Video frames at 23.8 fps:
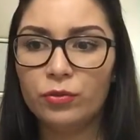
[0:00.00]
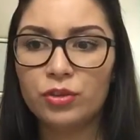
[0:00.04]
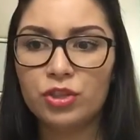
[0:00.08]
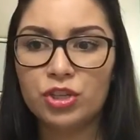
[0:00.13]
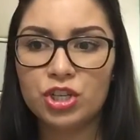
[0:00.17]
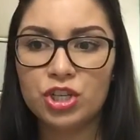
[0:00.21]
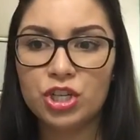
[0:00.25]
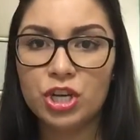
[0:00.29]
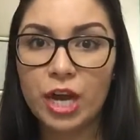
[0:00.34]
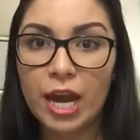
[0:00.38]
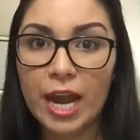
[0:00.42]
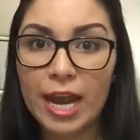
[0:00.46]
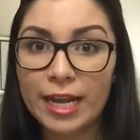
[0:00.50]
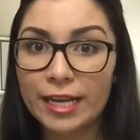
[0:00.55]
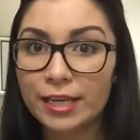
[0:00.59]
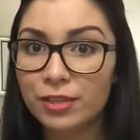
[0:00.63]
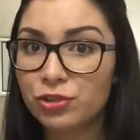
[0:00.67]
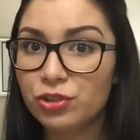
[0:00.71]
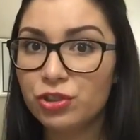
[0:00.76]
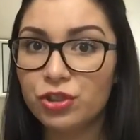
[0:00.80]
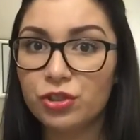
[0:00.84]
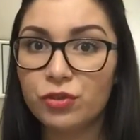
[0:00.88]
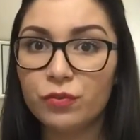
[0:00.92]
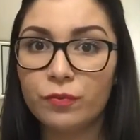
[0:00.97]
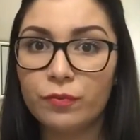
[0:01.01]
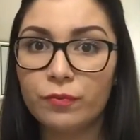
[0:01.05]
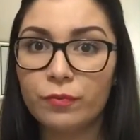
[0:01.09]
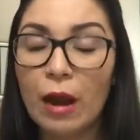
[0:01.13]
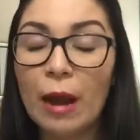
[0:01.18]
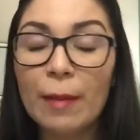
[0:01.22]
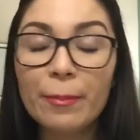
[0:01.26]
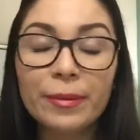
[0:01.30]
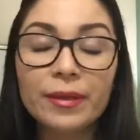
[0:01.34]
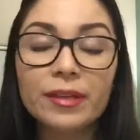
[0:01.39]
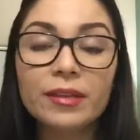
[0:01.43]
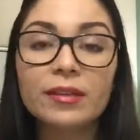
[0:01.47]
changed
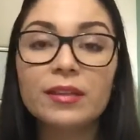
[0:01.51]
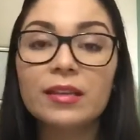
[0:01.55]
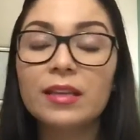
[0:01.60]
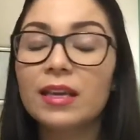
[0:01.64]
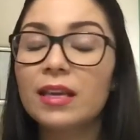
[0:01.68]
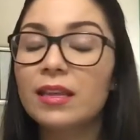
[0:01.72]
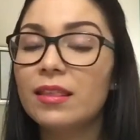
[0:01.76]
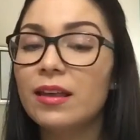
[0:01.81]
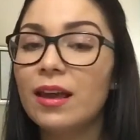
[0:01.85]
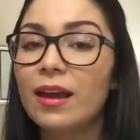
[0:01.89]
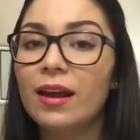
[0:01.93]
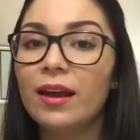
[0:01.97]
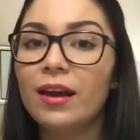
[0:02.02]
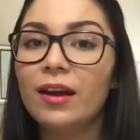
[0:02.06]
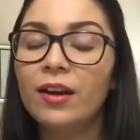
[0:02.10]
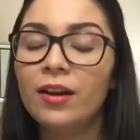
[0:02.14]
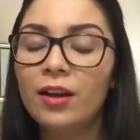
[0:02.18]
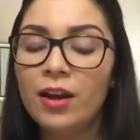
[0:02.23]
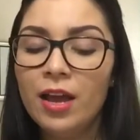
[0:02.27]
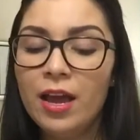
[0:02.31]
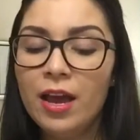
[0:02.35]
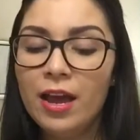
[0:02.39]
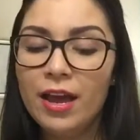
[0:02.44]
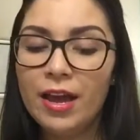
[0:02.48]
rapidly there.